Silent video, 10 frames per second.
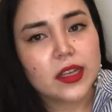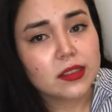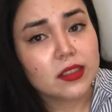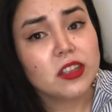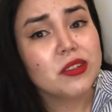
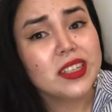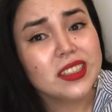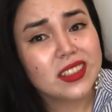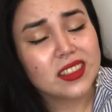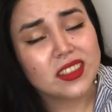
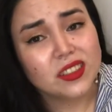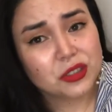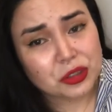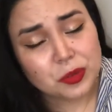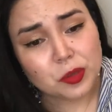Excluding certain
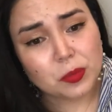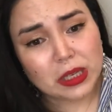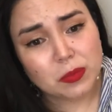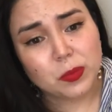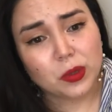groups of
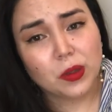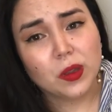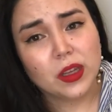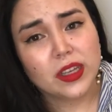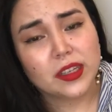
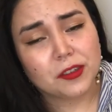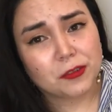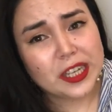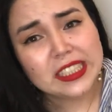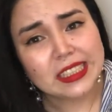people and
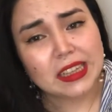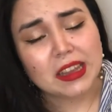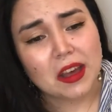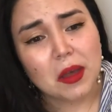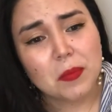erasing
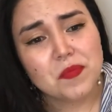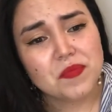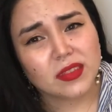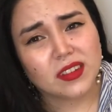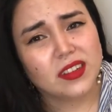them
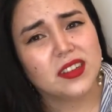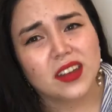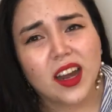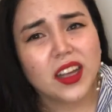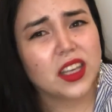are
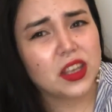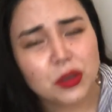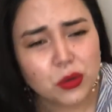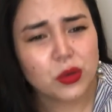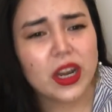not
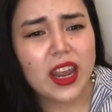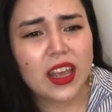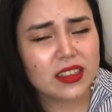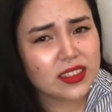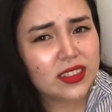cute.
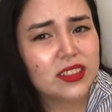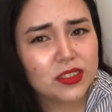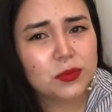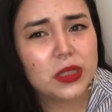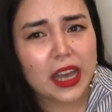It
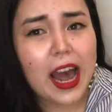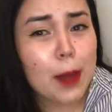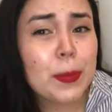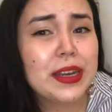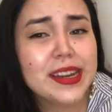shouldn't be
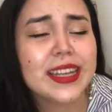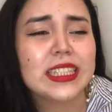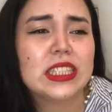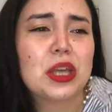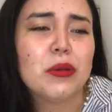happening,
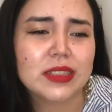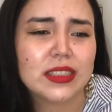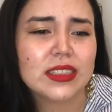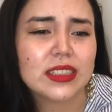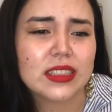so
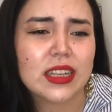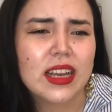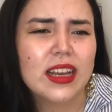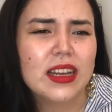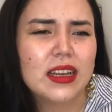it's just,
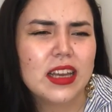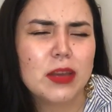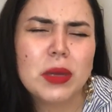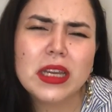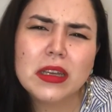
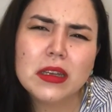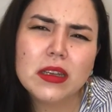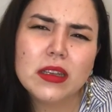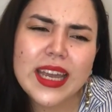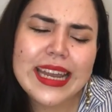am I
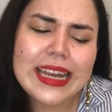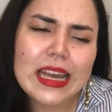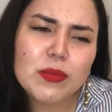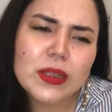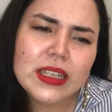
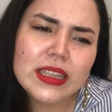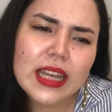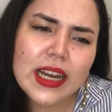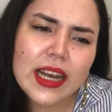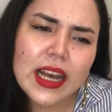enabling
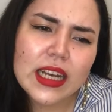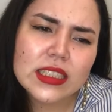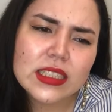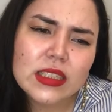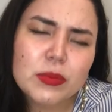that app?